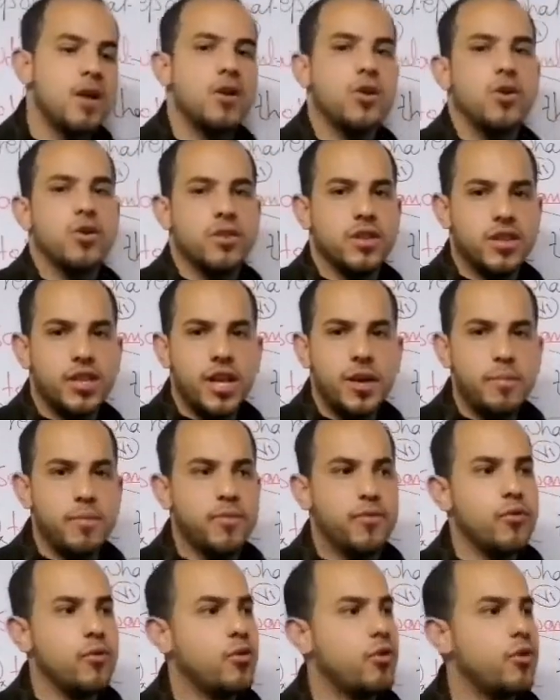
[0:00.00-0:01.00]
or the day
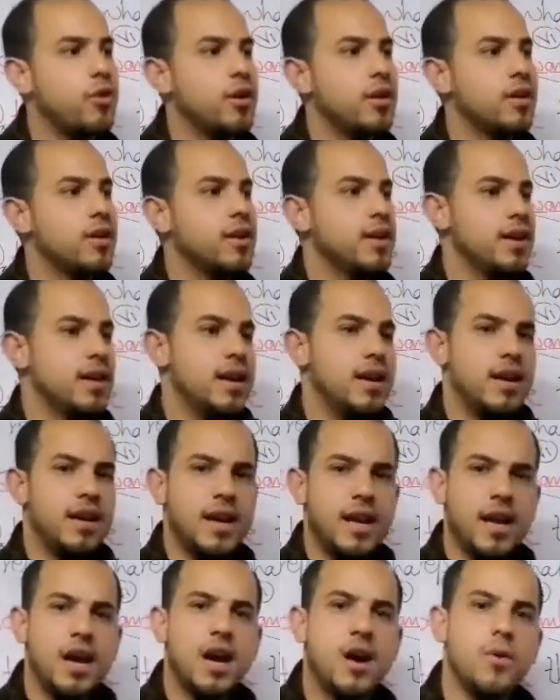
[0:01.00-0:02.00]
before,
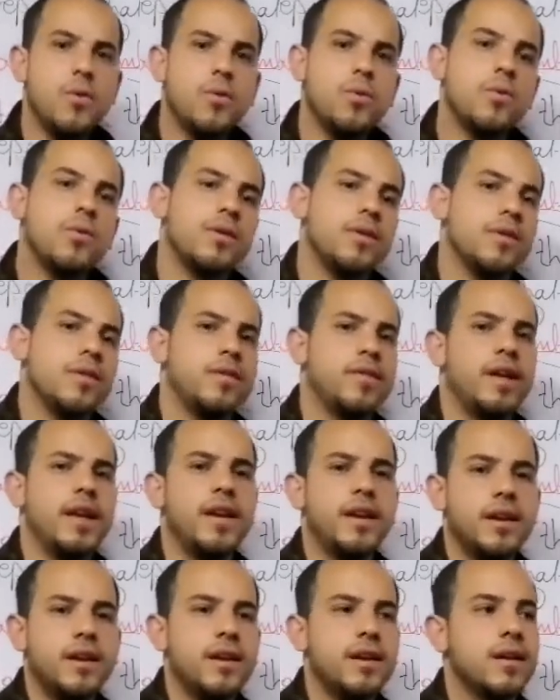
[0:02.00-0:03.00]
now,
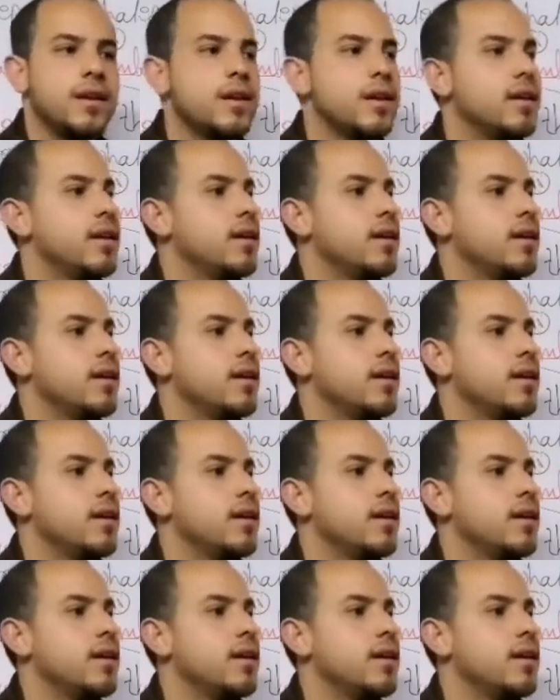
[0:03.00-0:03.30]
then,